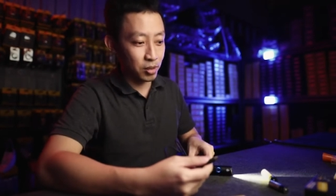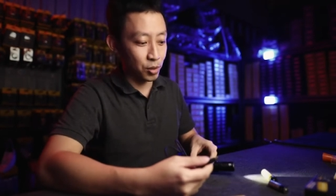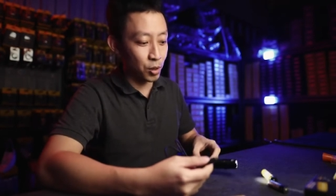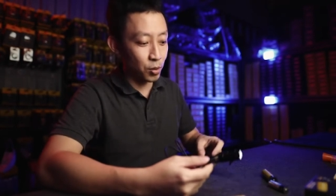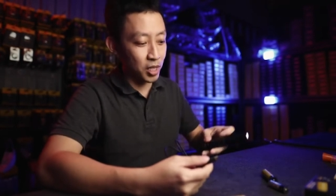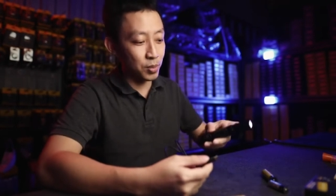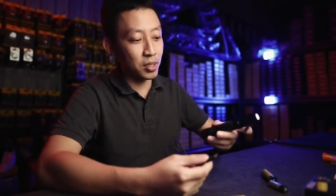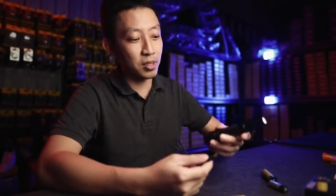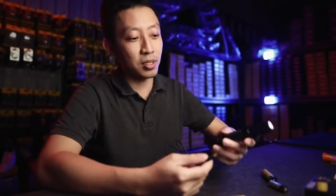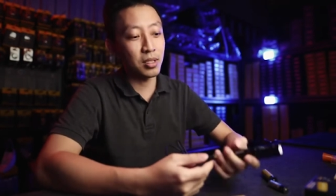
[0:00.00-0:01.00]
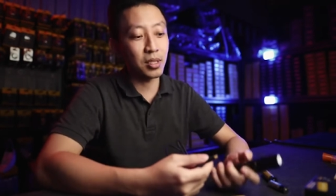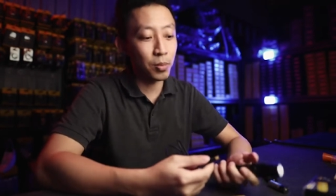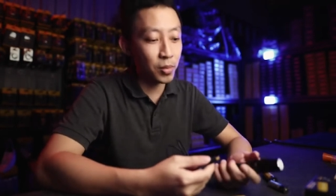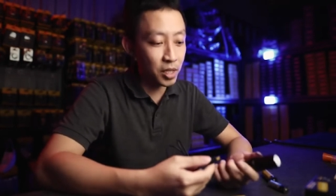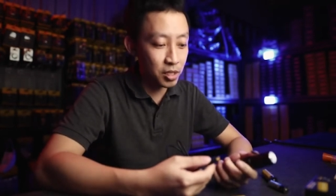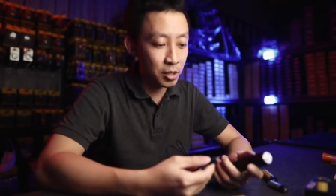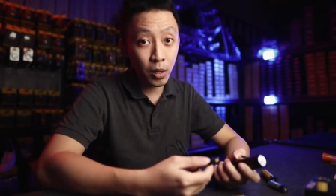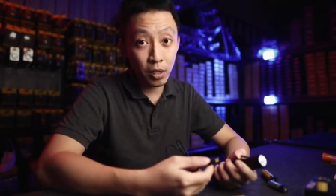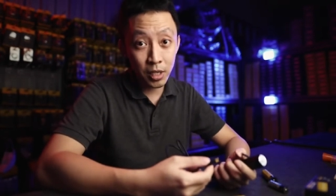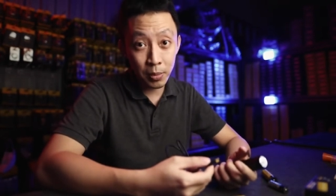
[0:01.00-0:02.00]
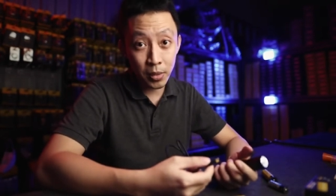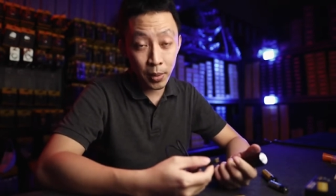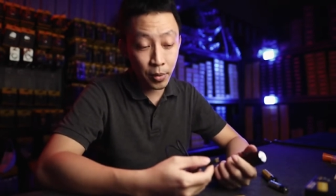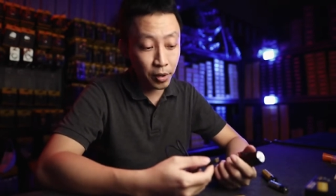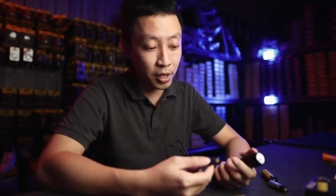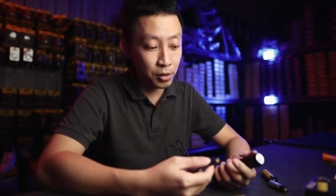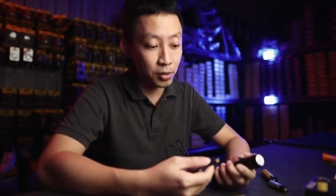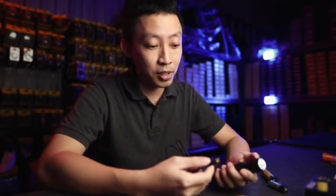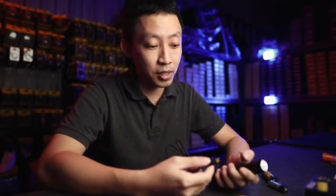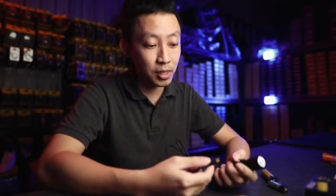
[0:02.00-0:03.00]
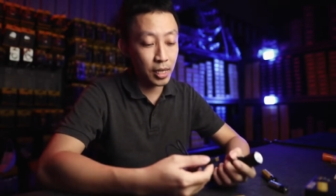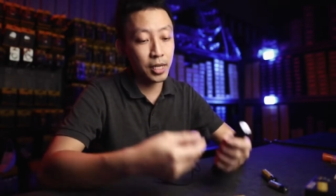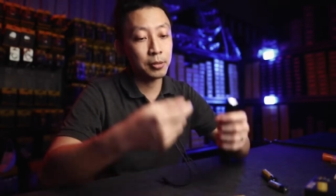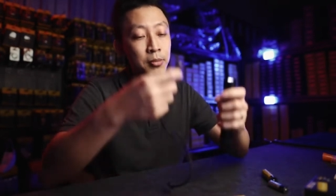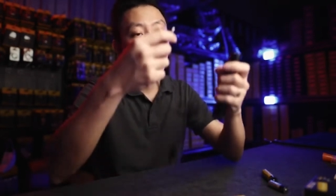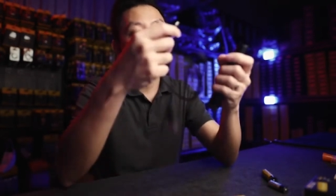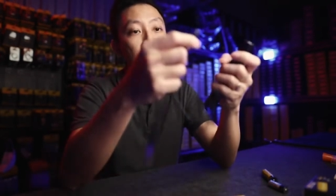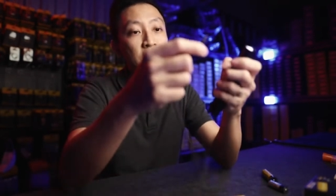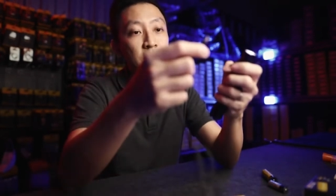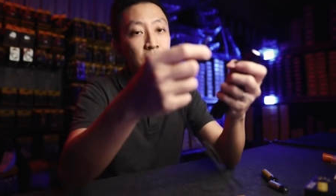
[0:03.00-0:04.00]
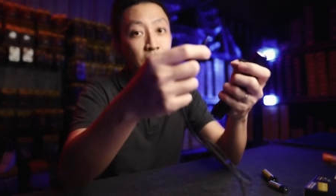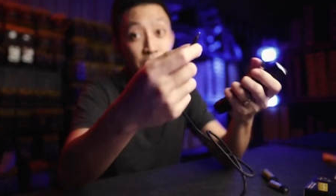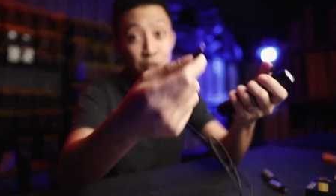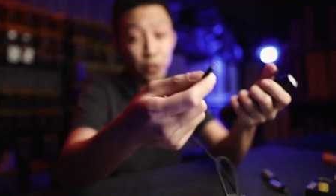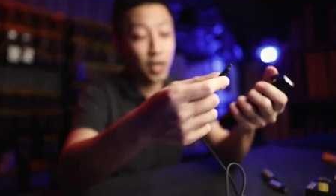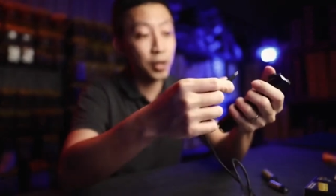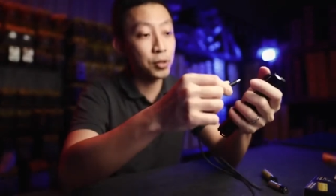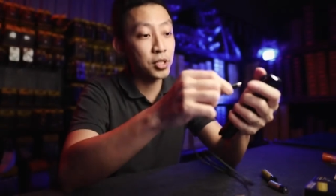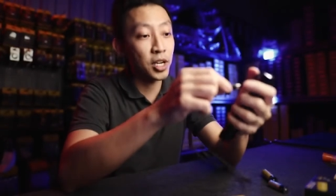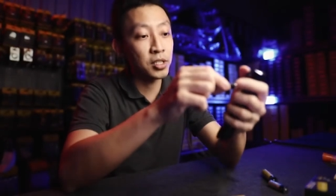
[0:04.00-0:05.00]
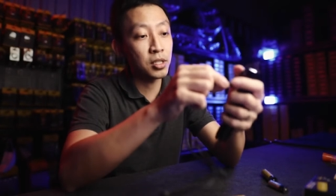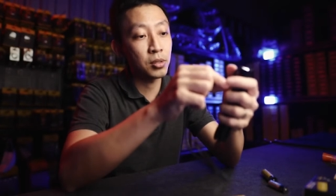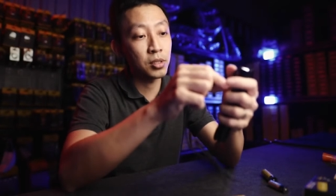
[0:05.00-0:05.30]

So USB-C is a much welcome upgrade to this light. So let's, I'm gonna show you how you charge it.